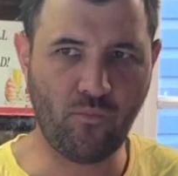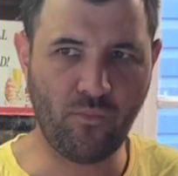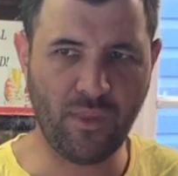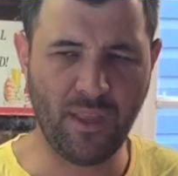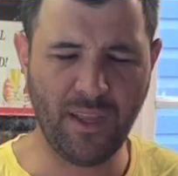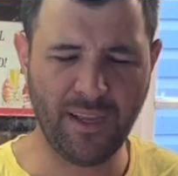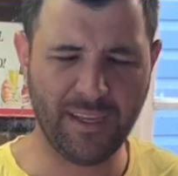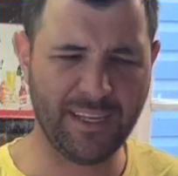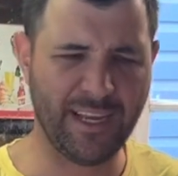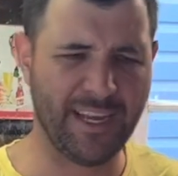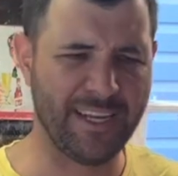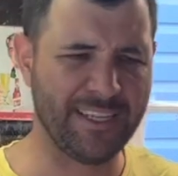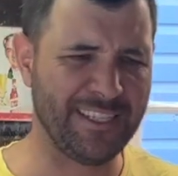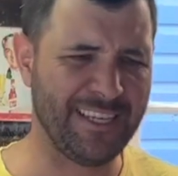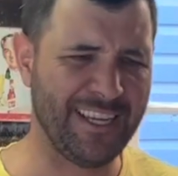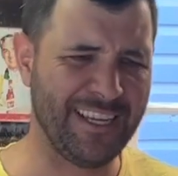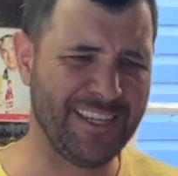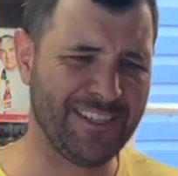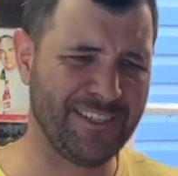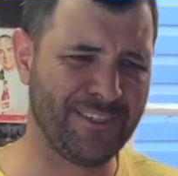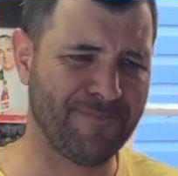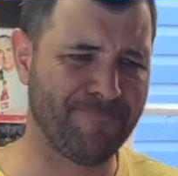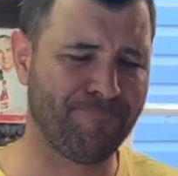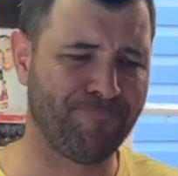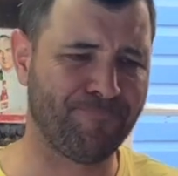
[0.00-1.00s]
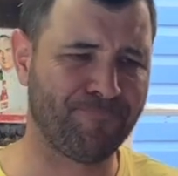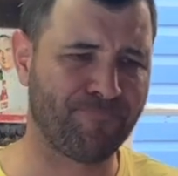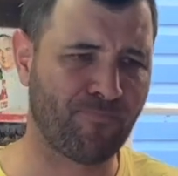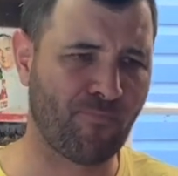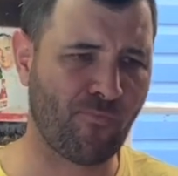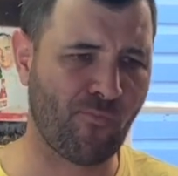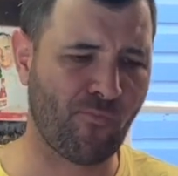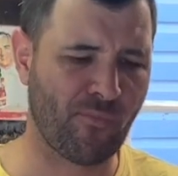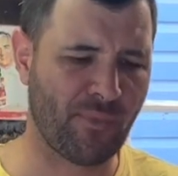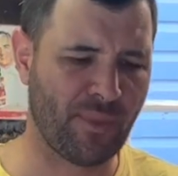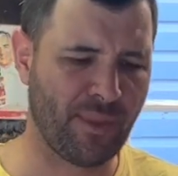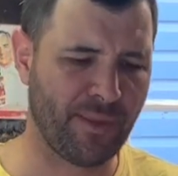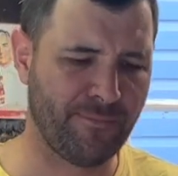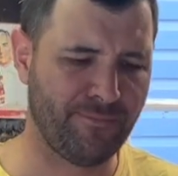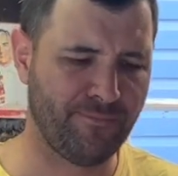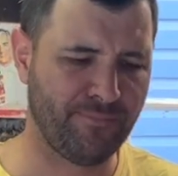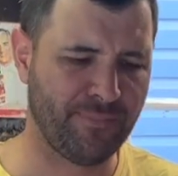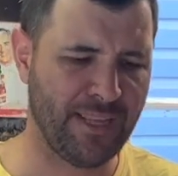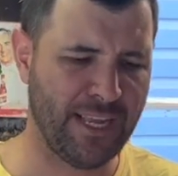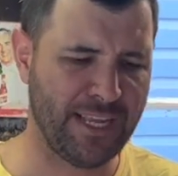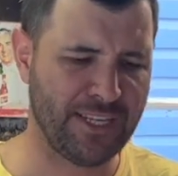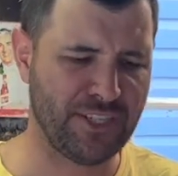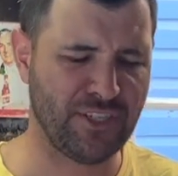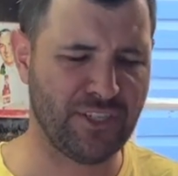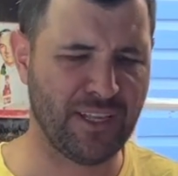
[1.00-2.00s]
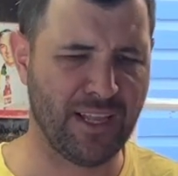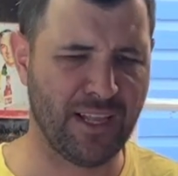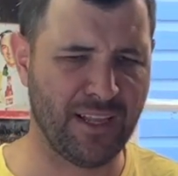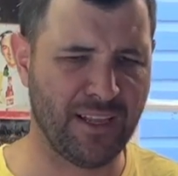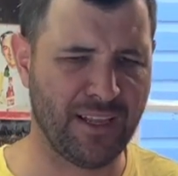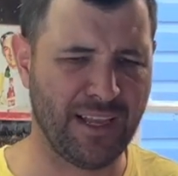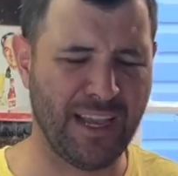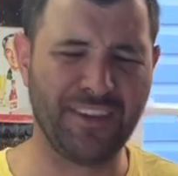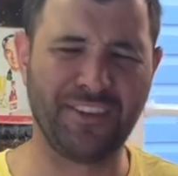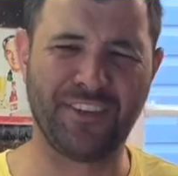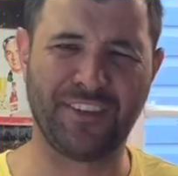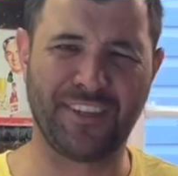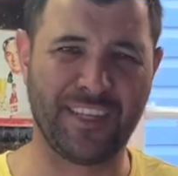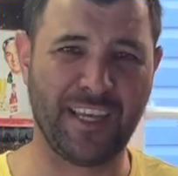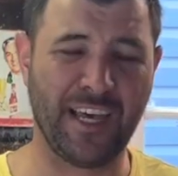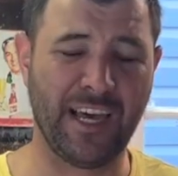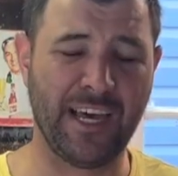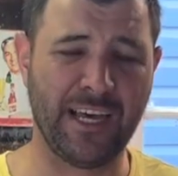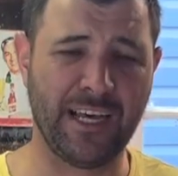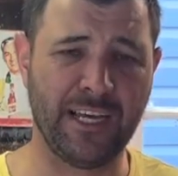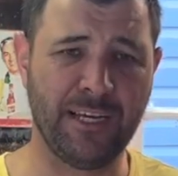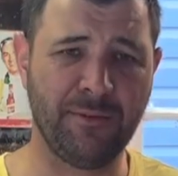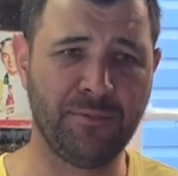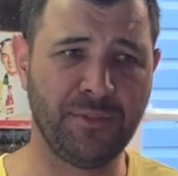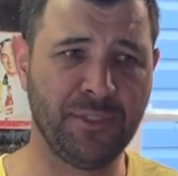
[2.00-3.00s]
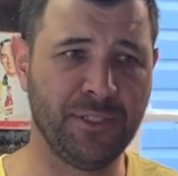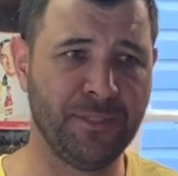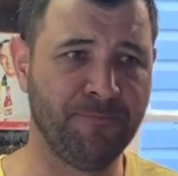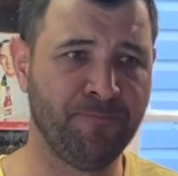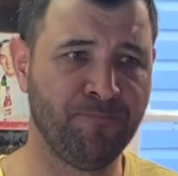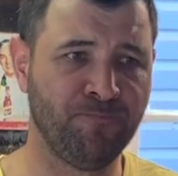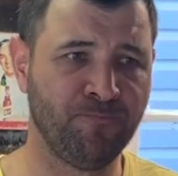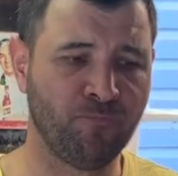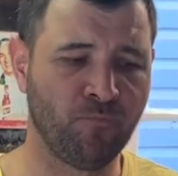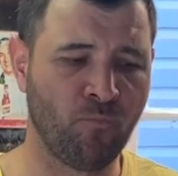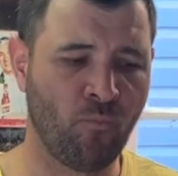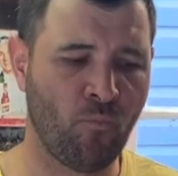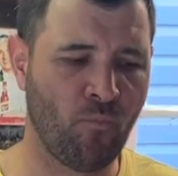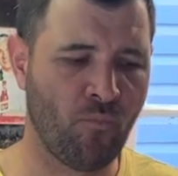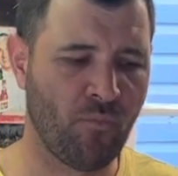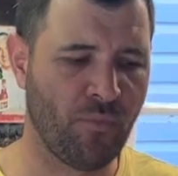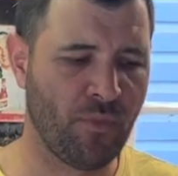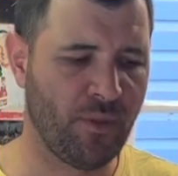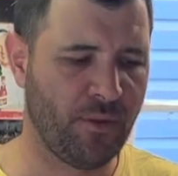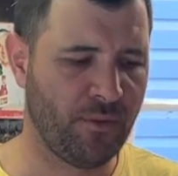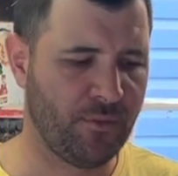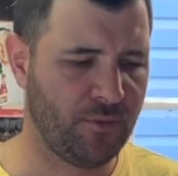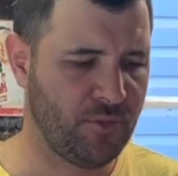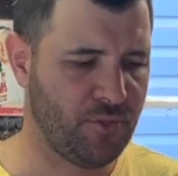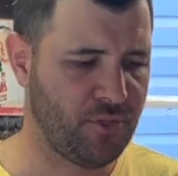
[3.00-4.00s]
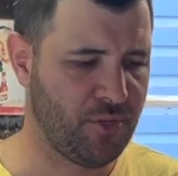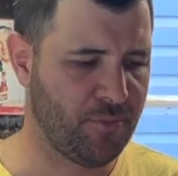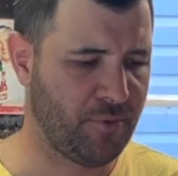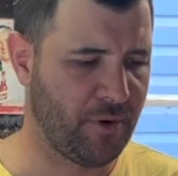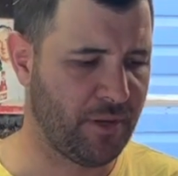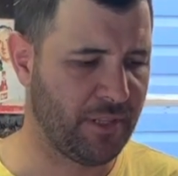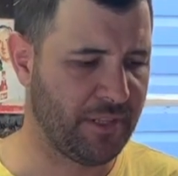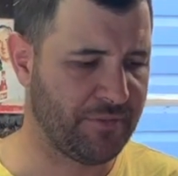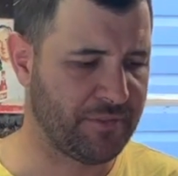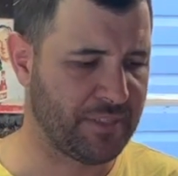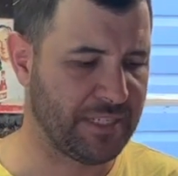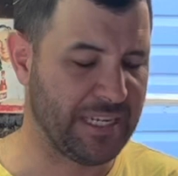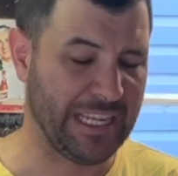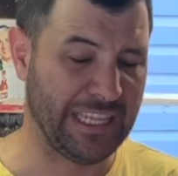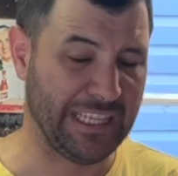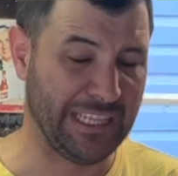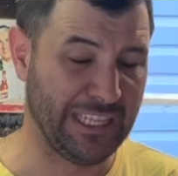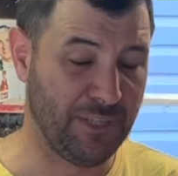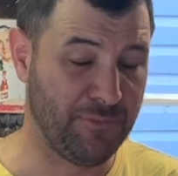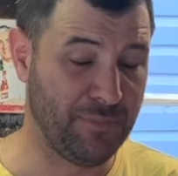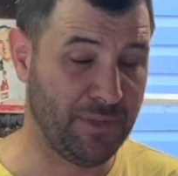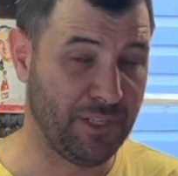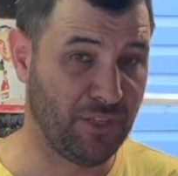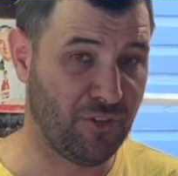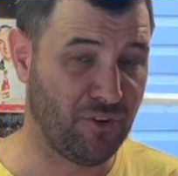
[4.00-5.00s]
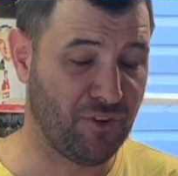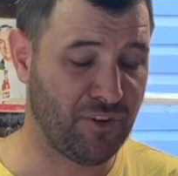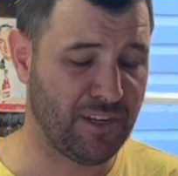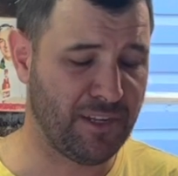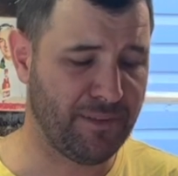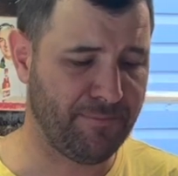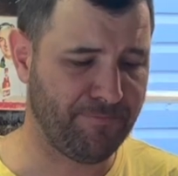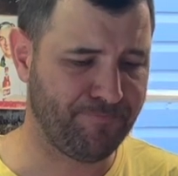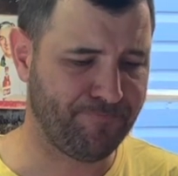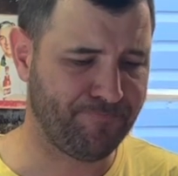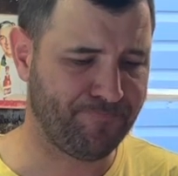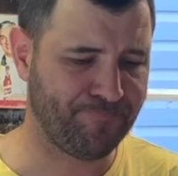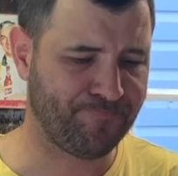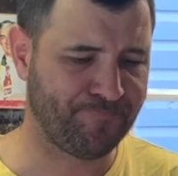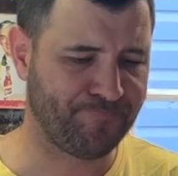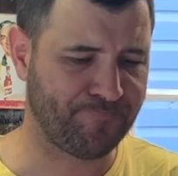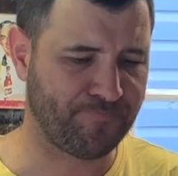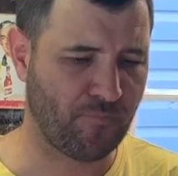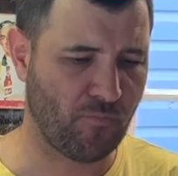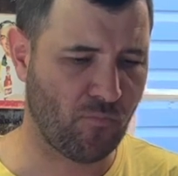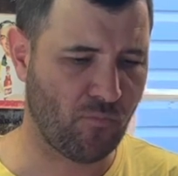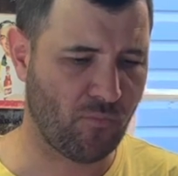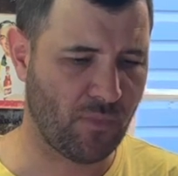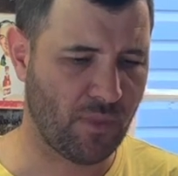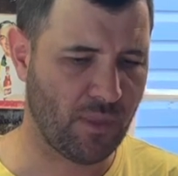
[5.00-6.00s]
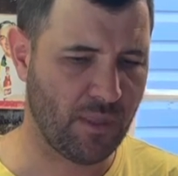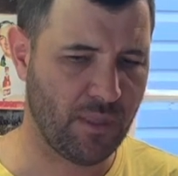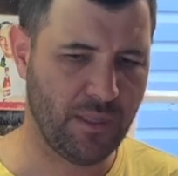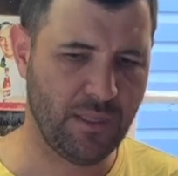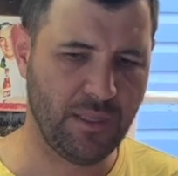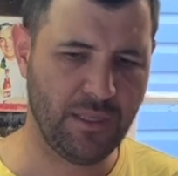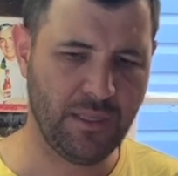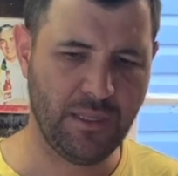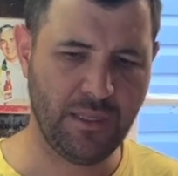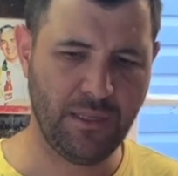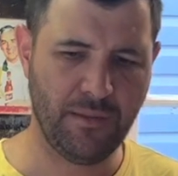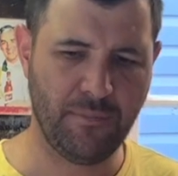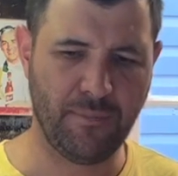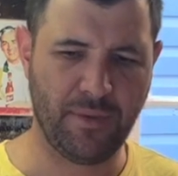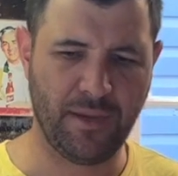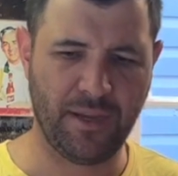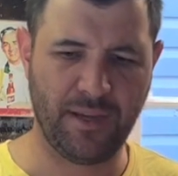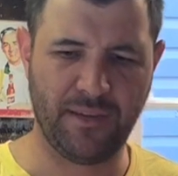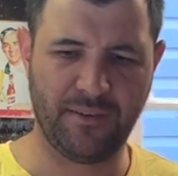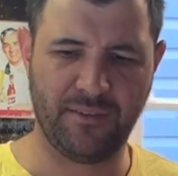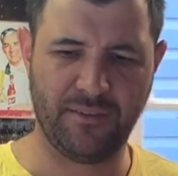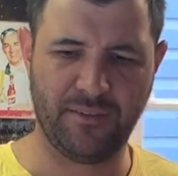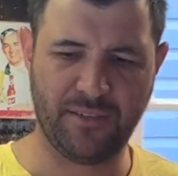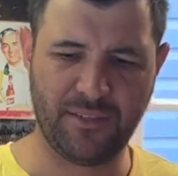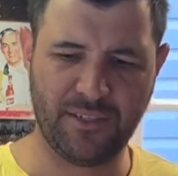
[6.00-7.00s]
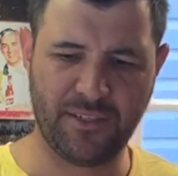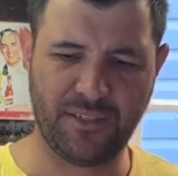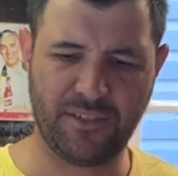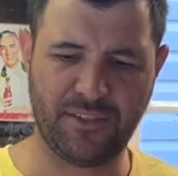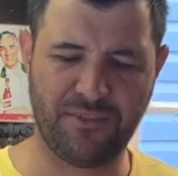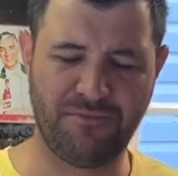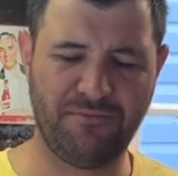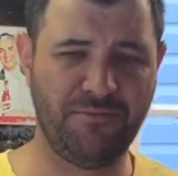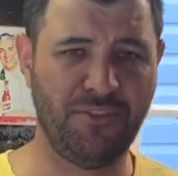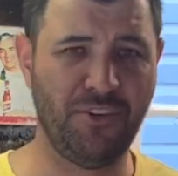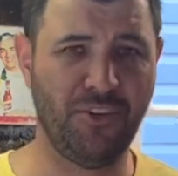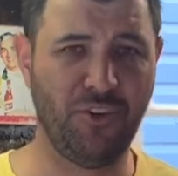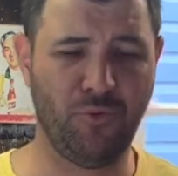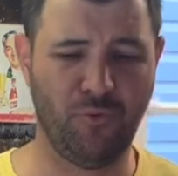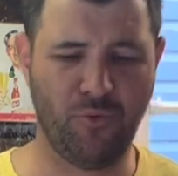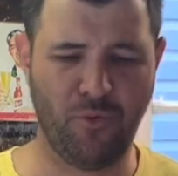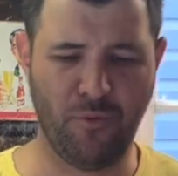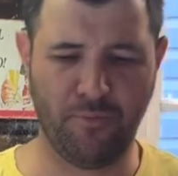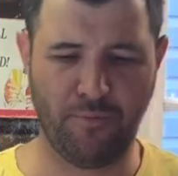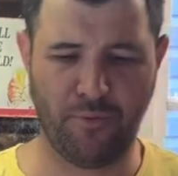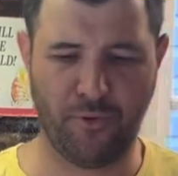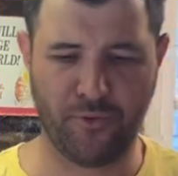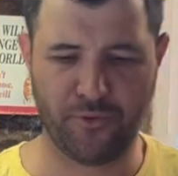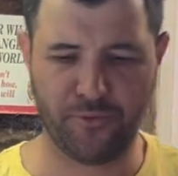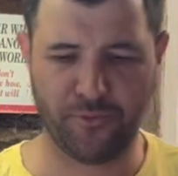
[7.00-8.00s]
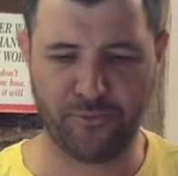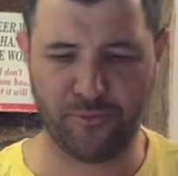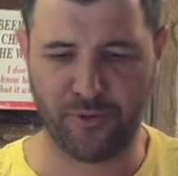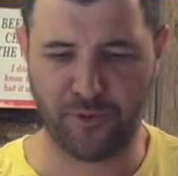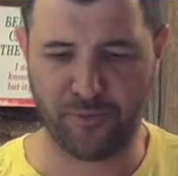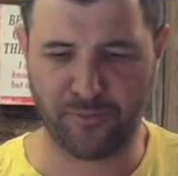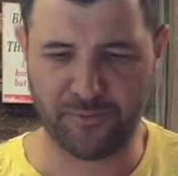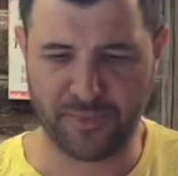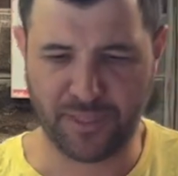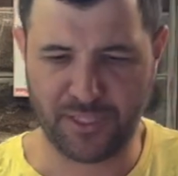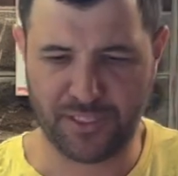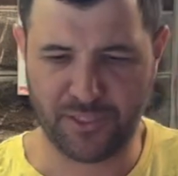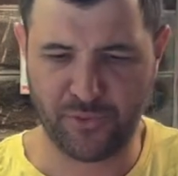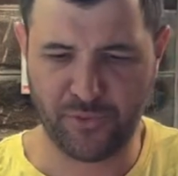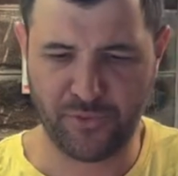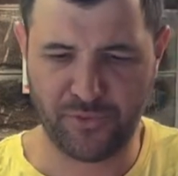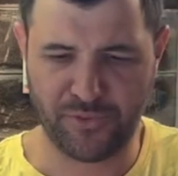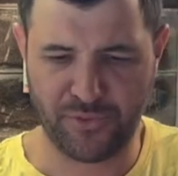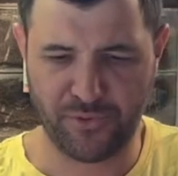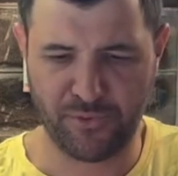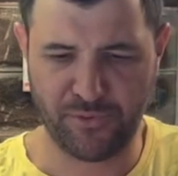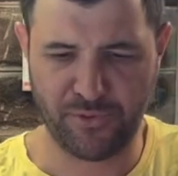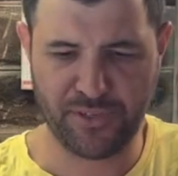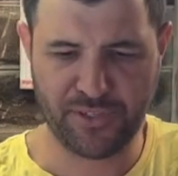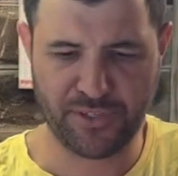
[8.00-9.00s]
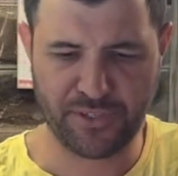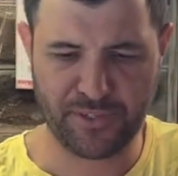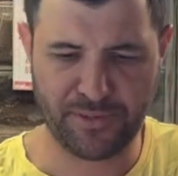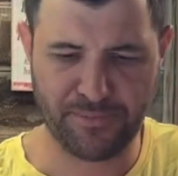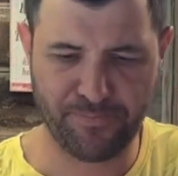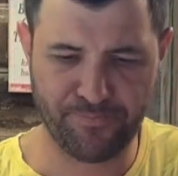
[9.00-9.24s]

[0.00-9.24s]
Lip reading: Okay, so that's undercarbed. Should probably left it out a little bit longer, but I just do not want bottle bombs. It's always a risk.